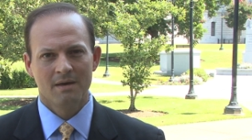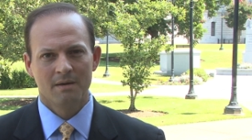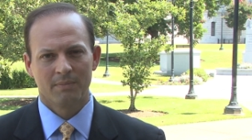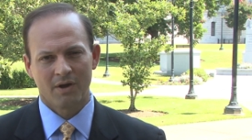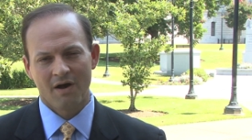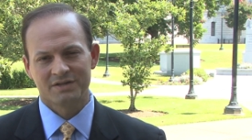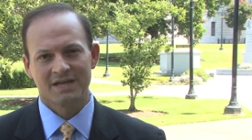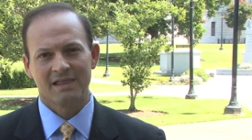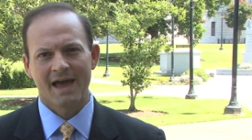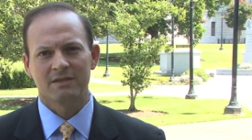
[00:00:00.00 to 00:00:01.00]
Because
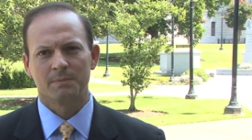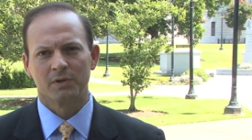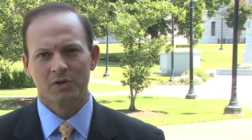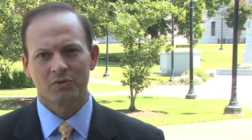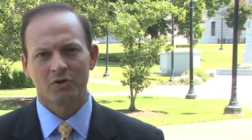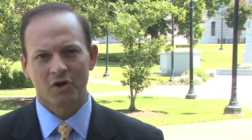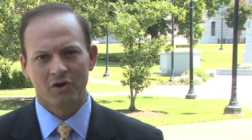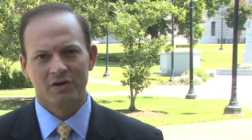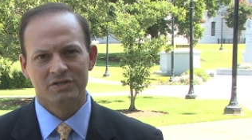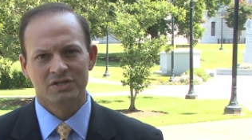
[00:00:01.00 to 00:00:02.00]
they lacked the political
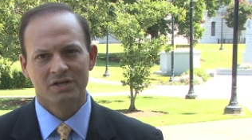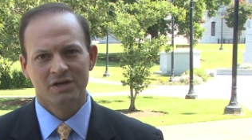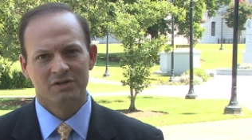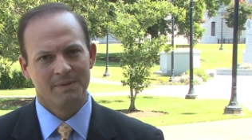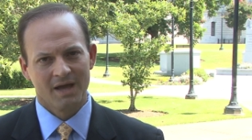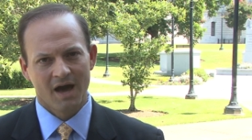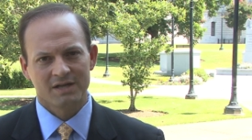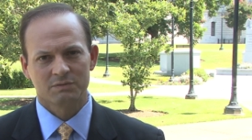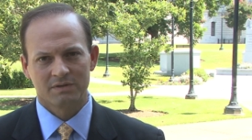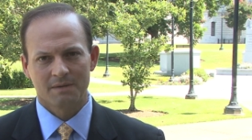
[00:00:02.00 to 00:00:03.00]
courage to be
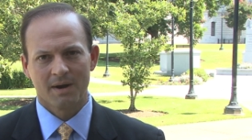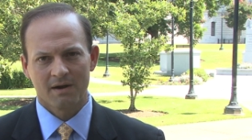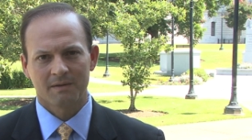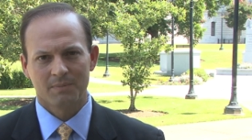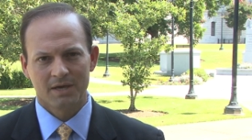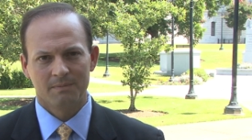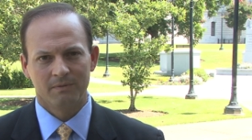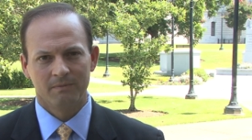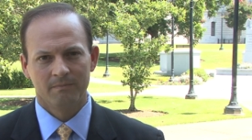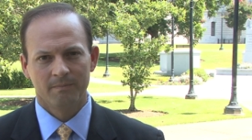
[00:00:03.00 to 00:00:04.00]
honest with the American
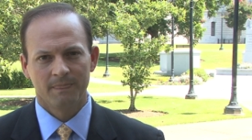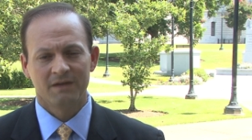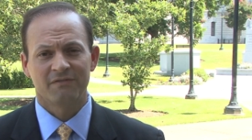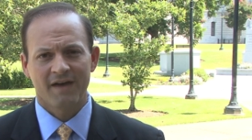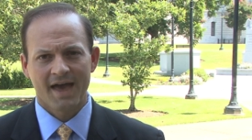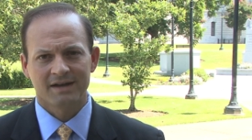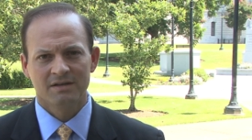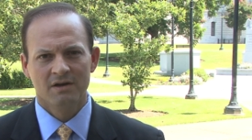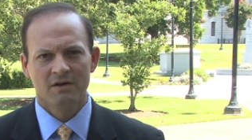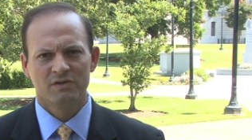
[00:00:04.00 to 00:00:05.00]
people. In fact,
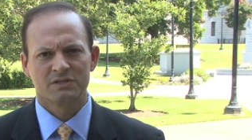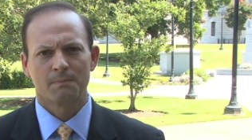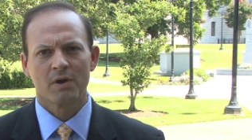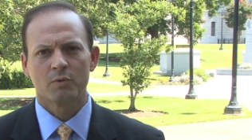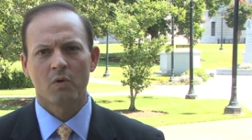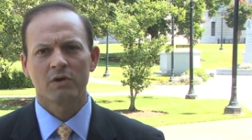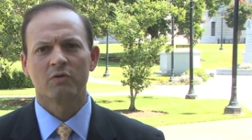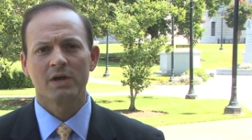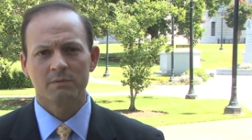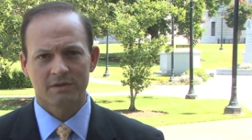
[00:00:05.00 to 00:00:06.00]
the Supreme Court
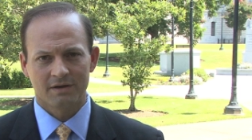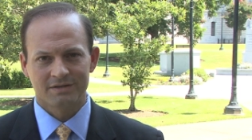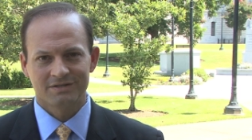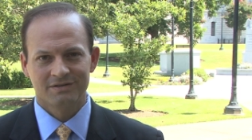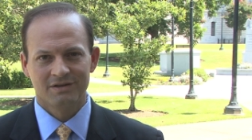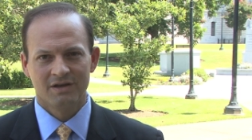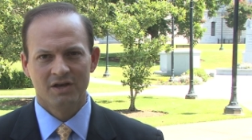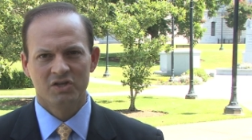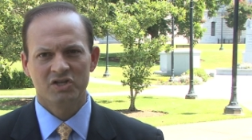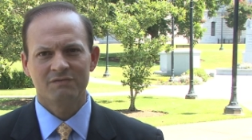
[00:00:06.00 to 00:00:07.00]
agreed with us.
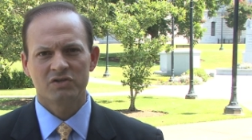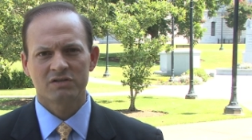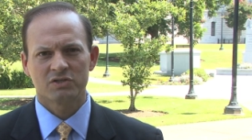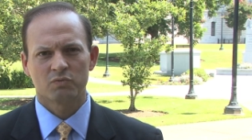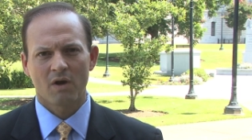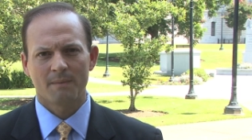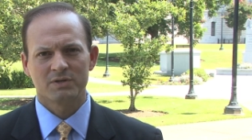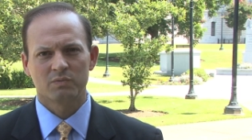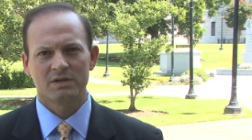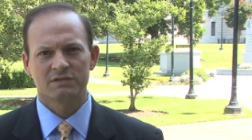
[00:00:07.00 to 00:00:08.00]
Chief Justice
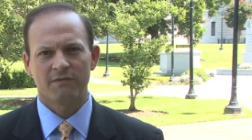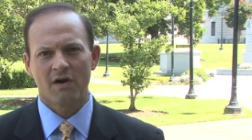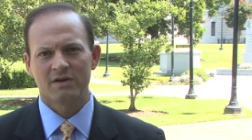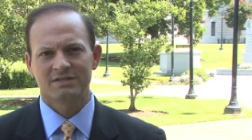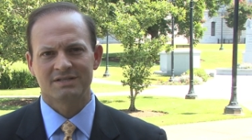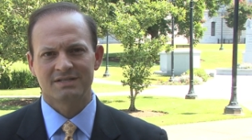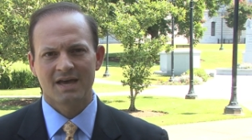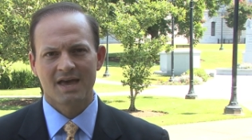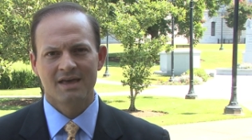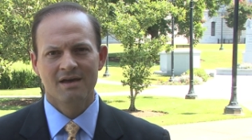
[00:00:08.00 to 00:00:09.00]
Roberts went as far as to
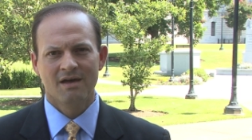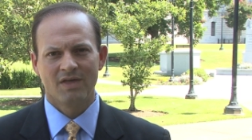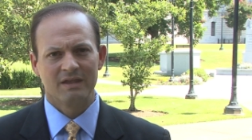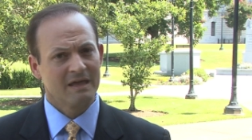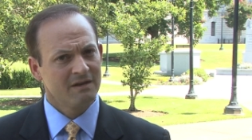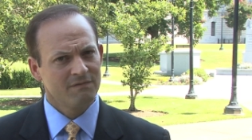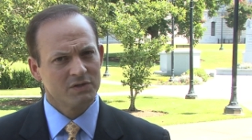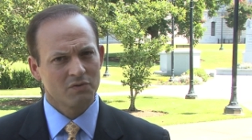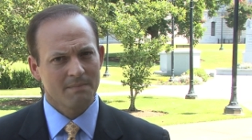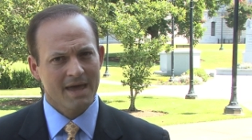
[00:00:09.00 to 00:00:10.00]
say that an
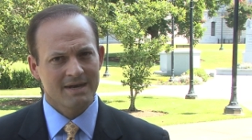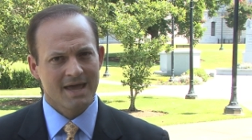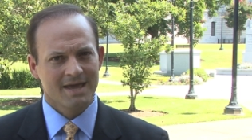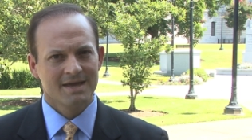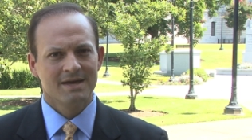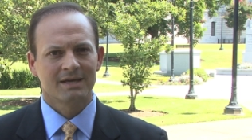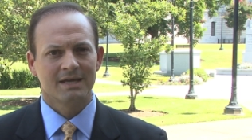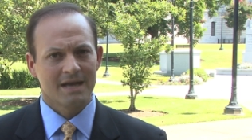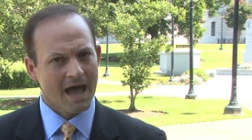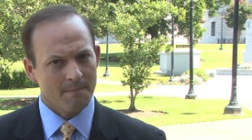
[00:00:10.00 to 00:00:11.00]
individual mandate
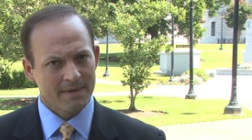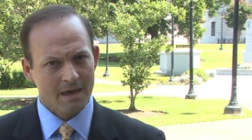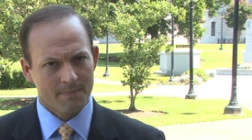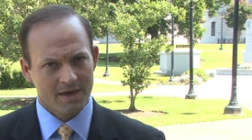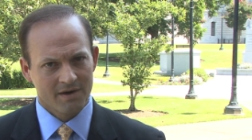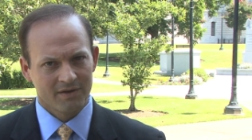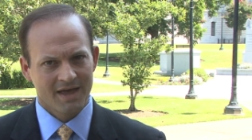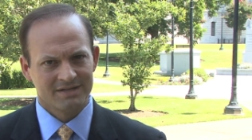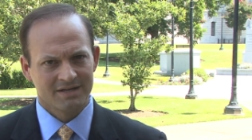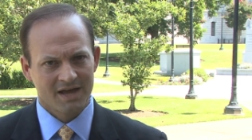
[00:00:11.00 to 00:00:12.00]
cannot be upheld
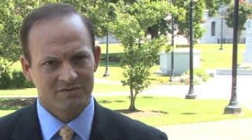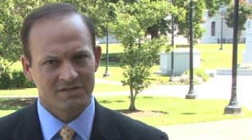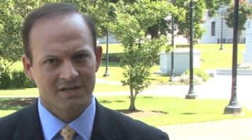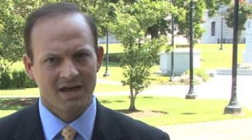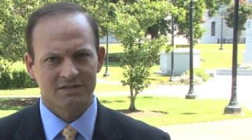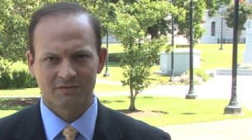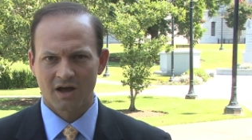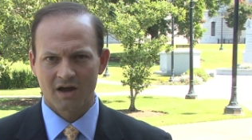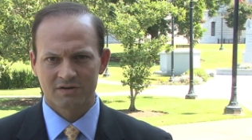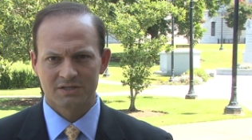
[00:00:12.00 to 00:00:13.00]
as an exercise of
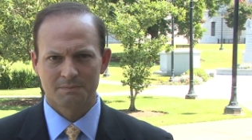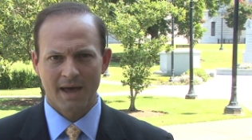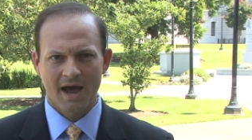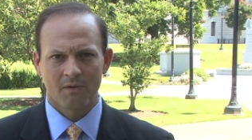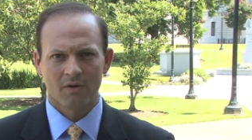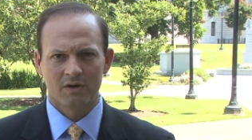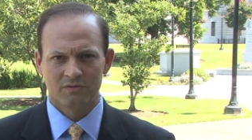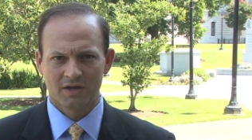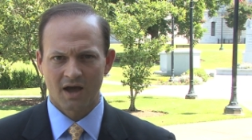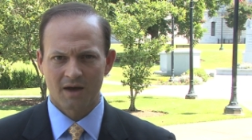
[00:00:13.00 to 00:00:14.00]
Congress's power
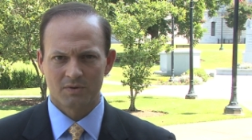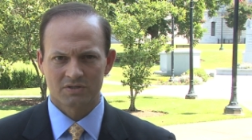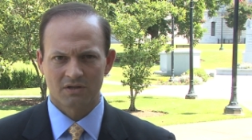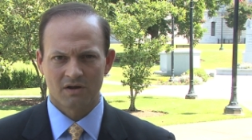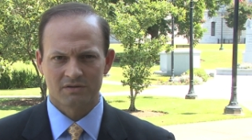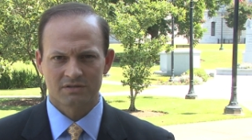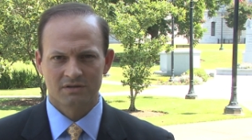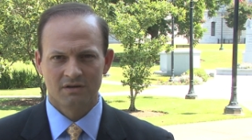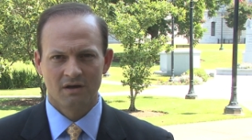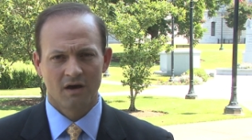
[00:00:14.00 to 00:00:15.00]
under the Commerce Clause.
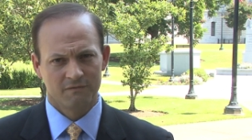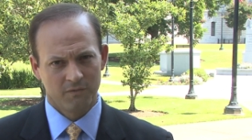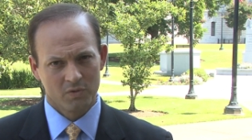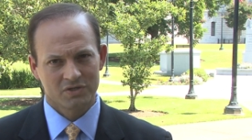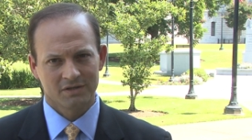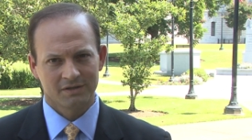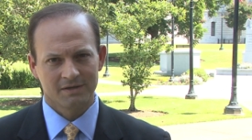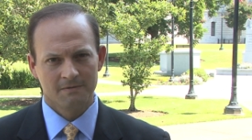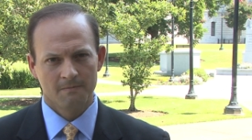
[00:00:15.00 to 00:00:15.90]
Unfortunately,